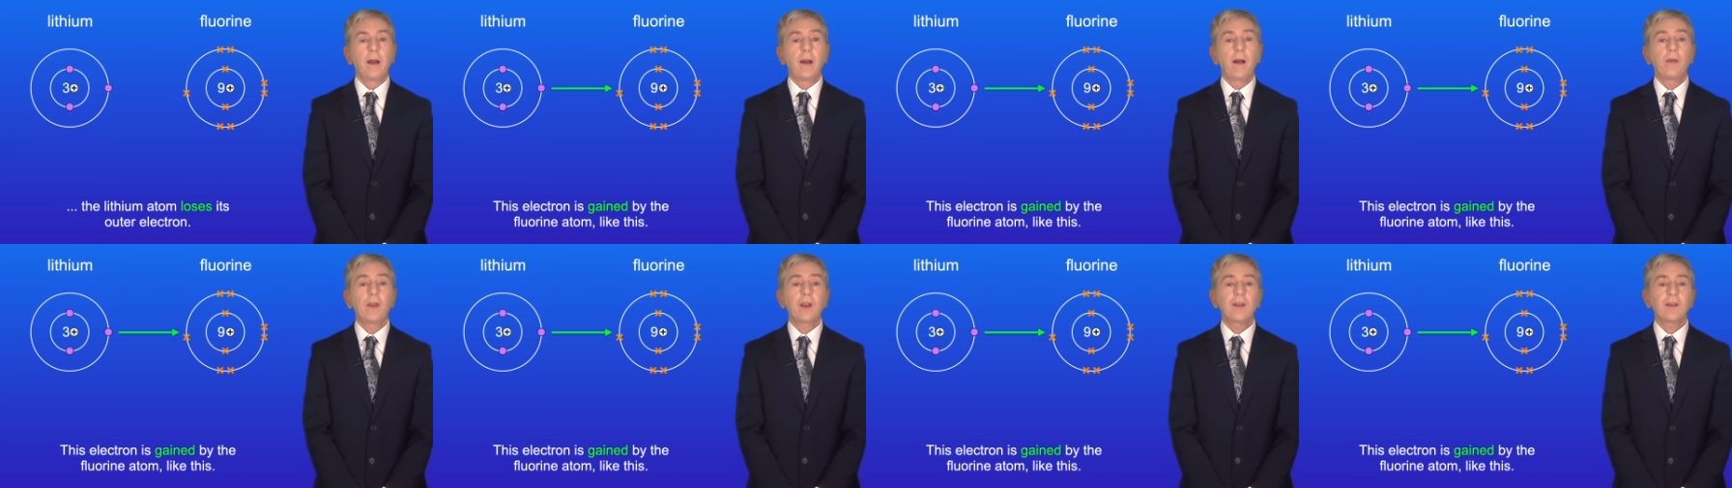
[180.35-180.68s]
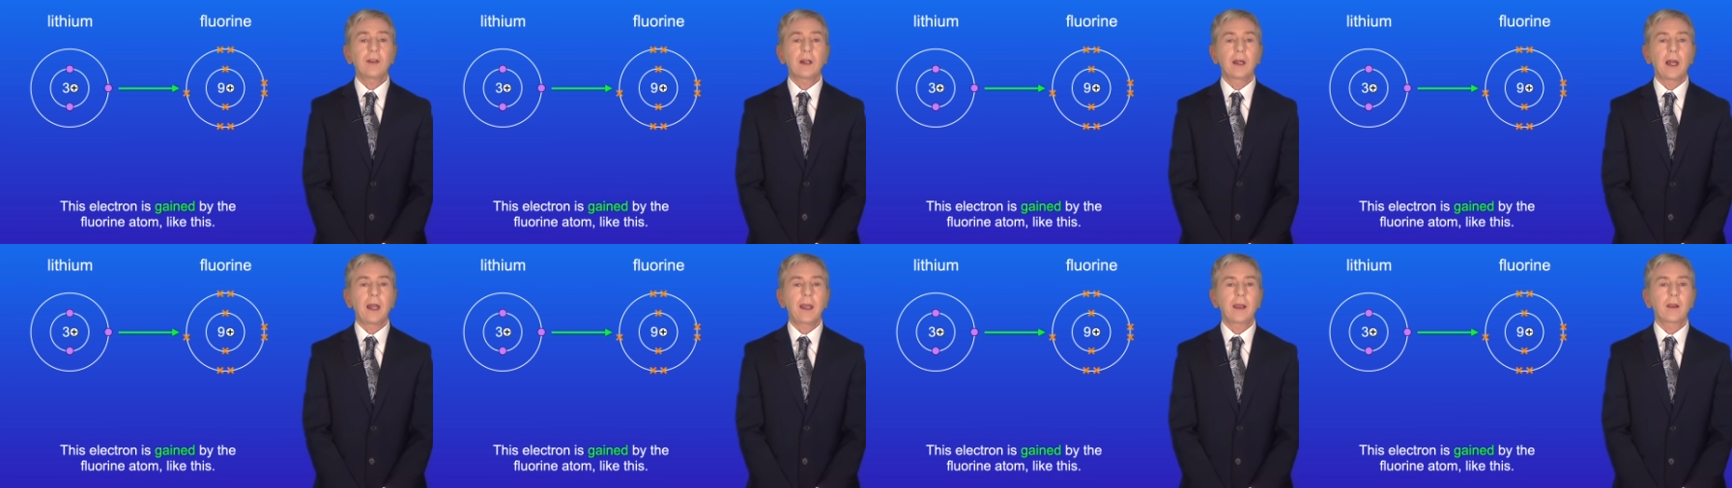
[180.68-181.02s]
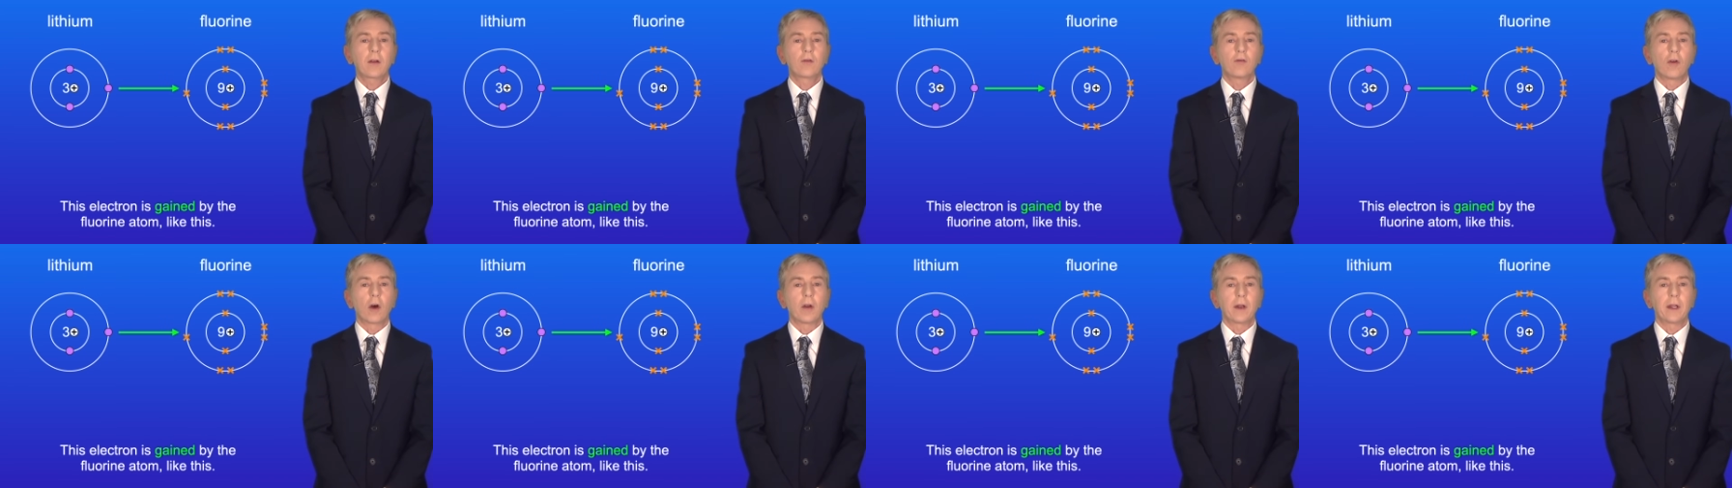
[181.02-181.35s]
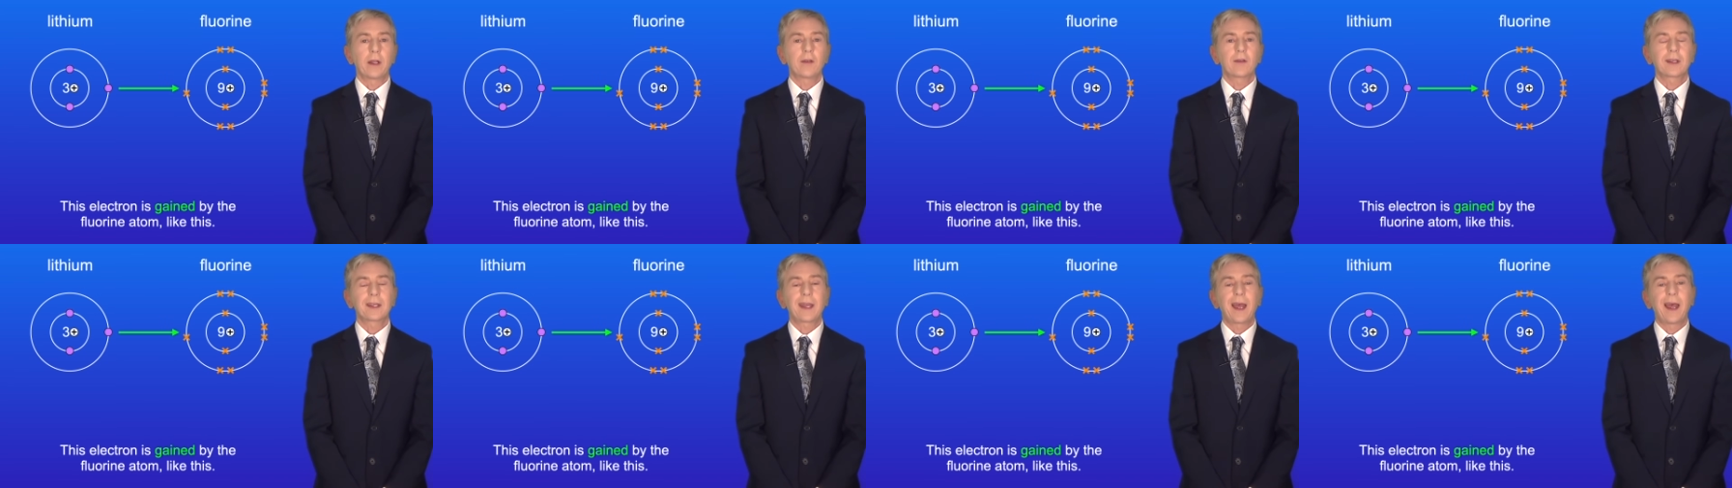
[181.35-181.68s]
and this electron
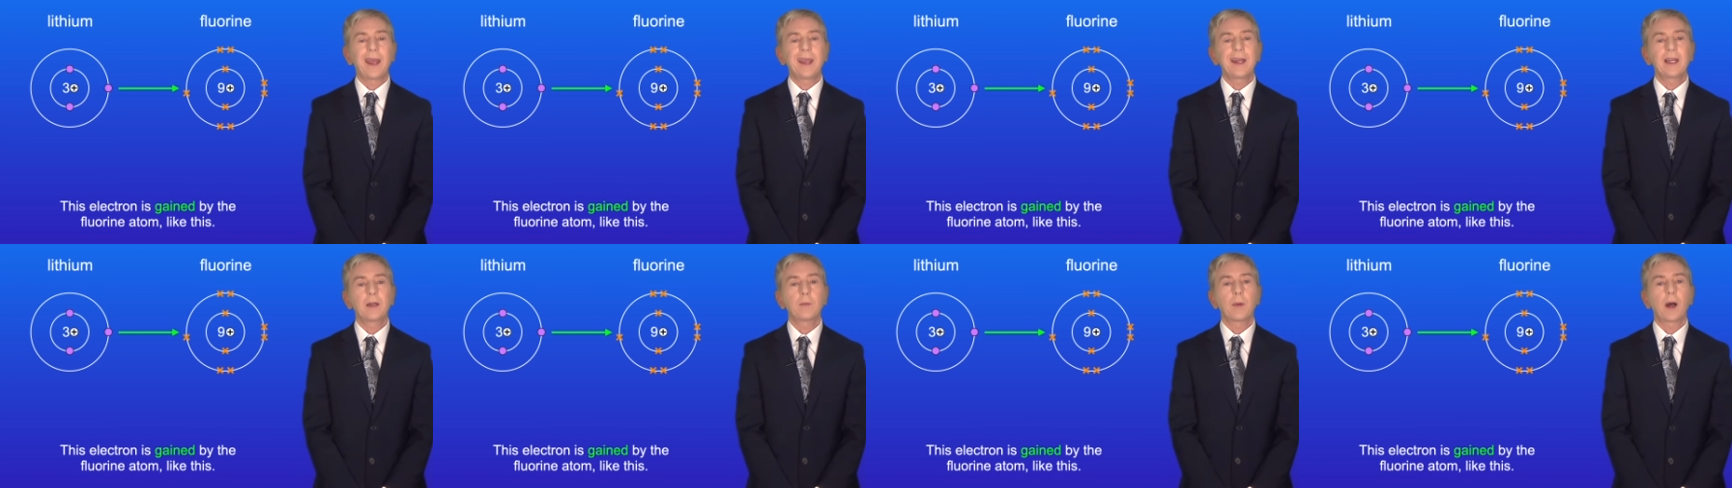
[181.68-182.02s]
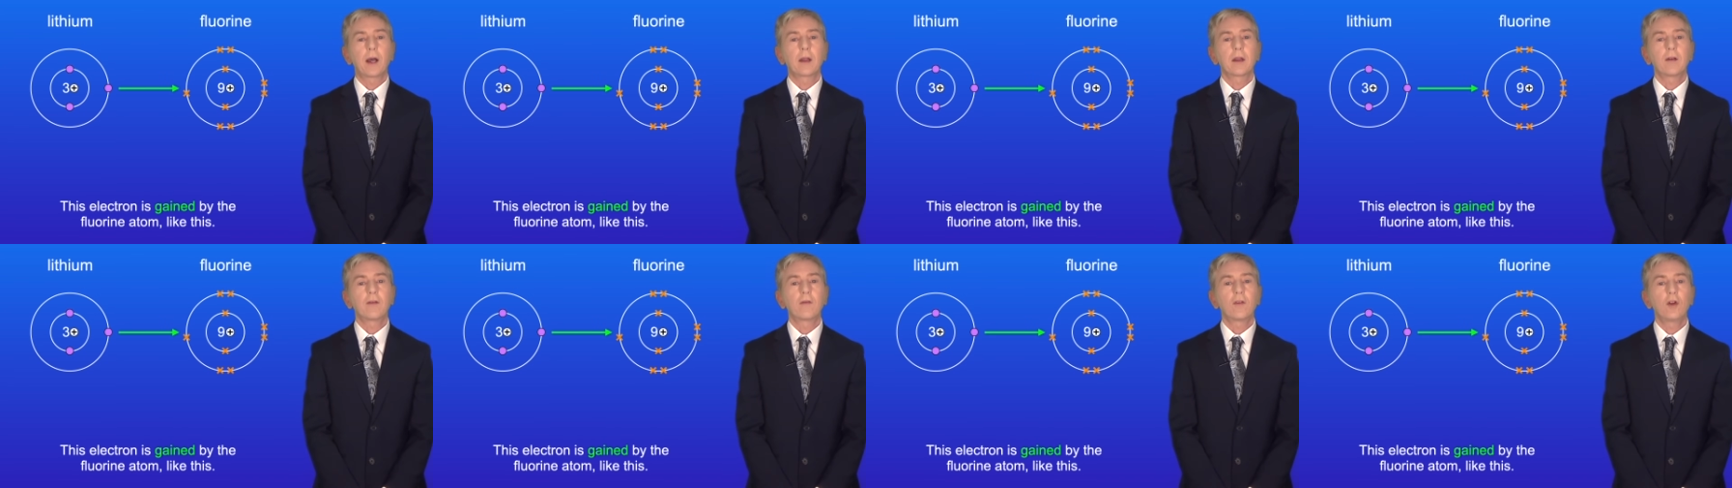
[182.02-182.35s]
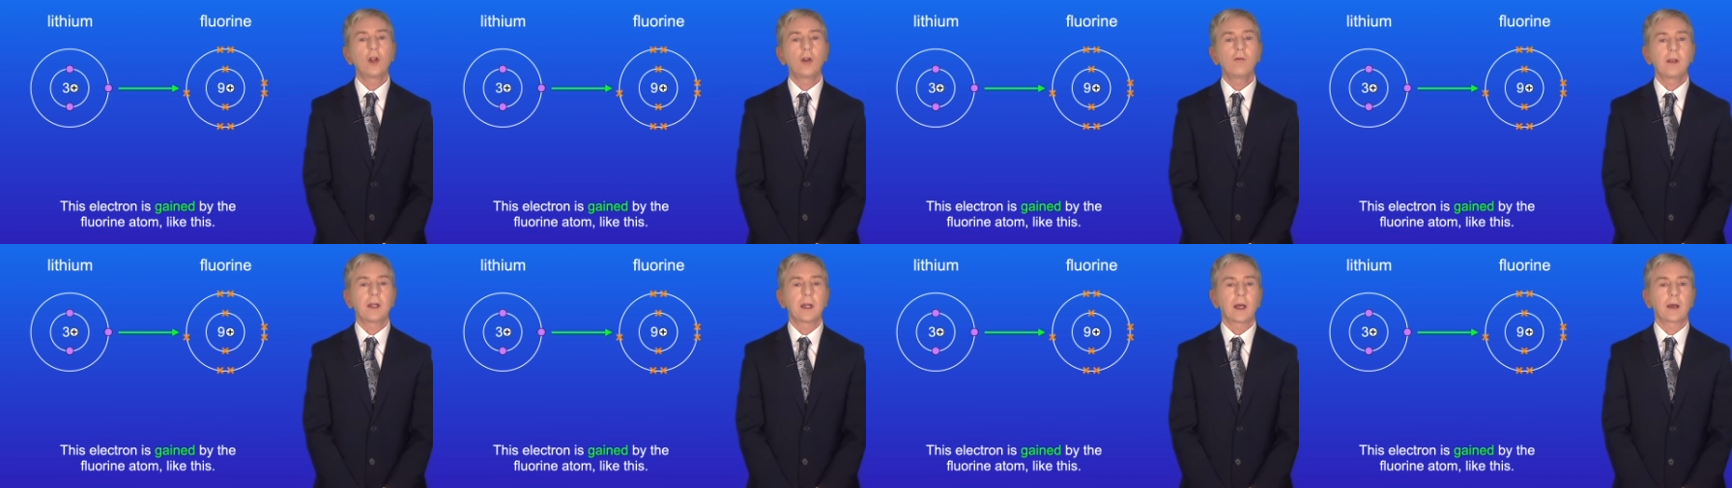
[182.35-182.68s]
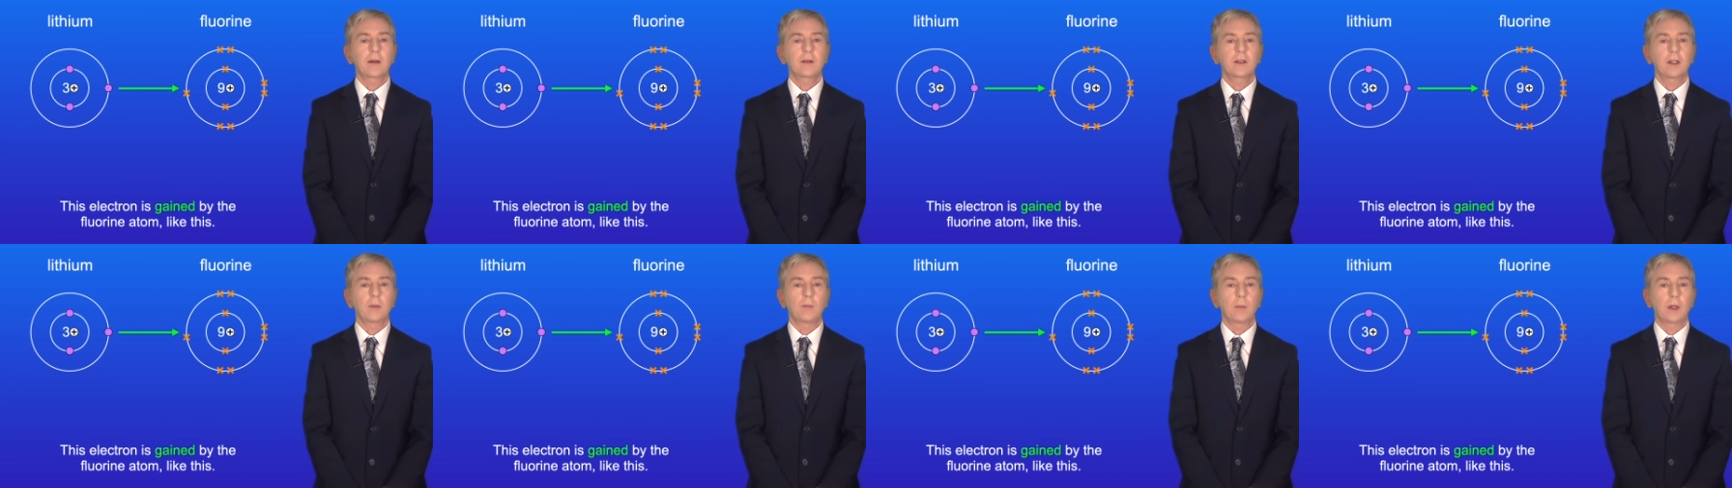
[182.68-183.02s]
is gained by the fluorine
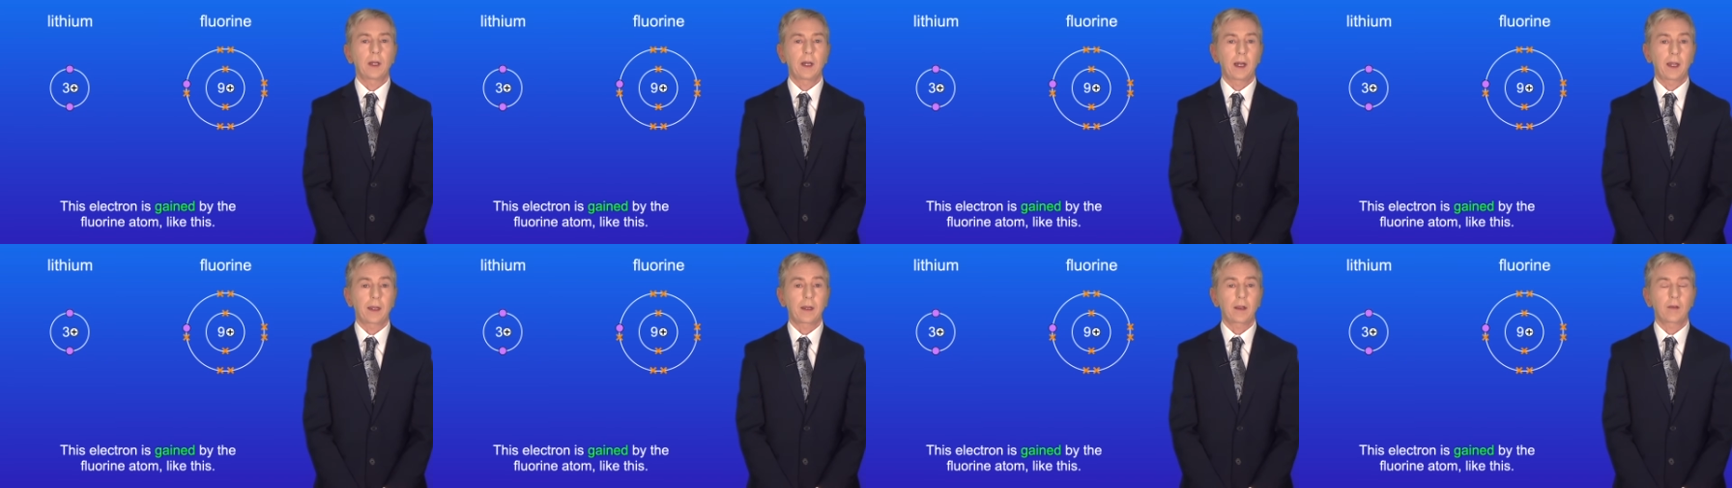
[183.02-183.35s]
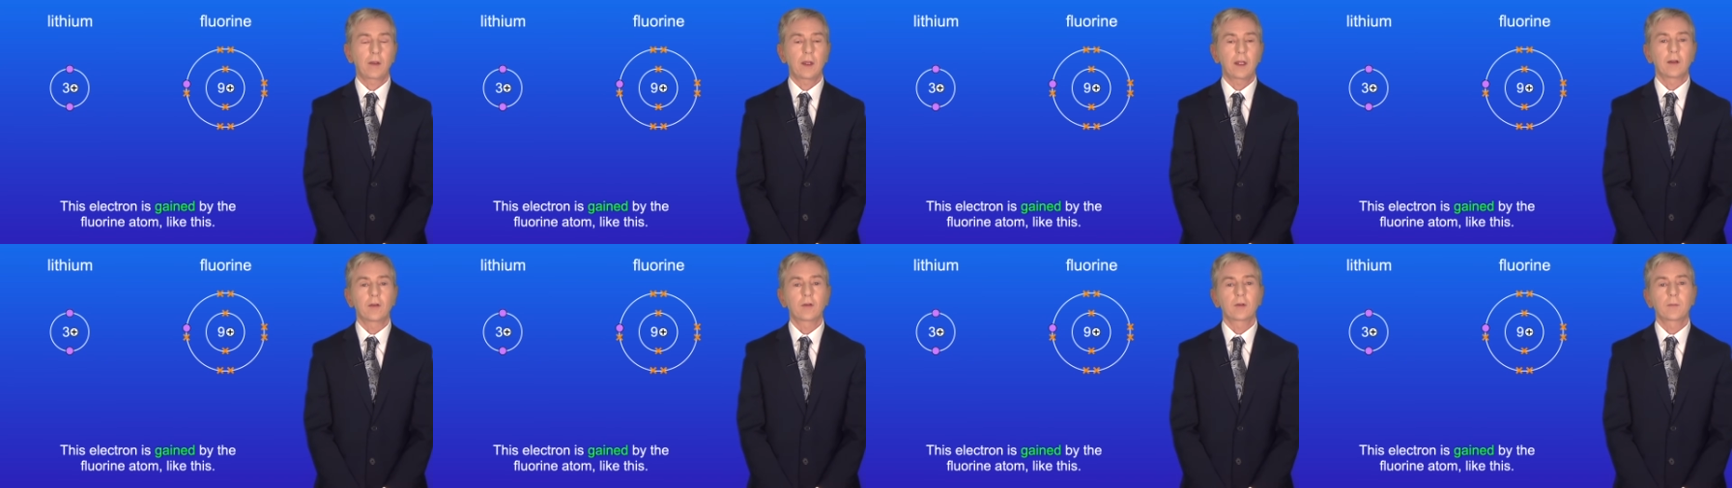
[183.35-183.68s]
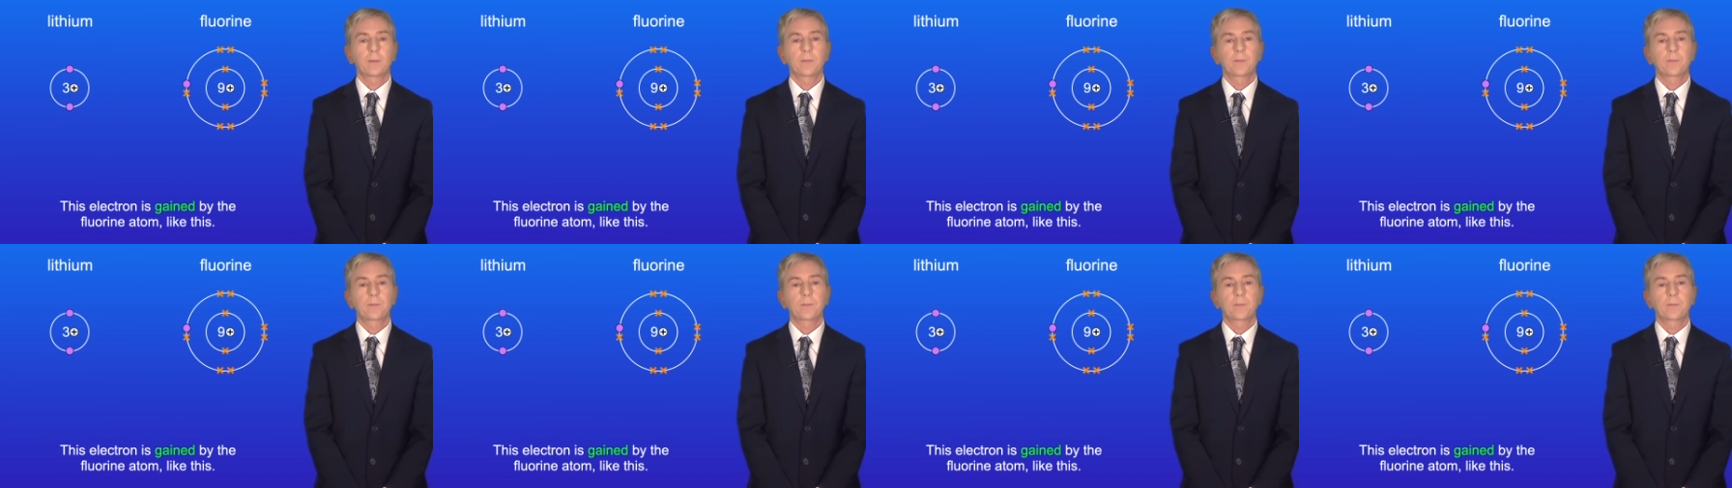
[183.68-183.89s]
atom like this.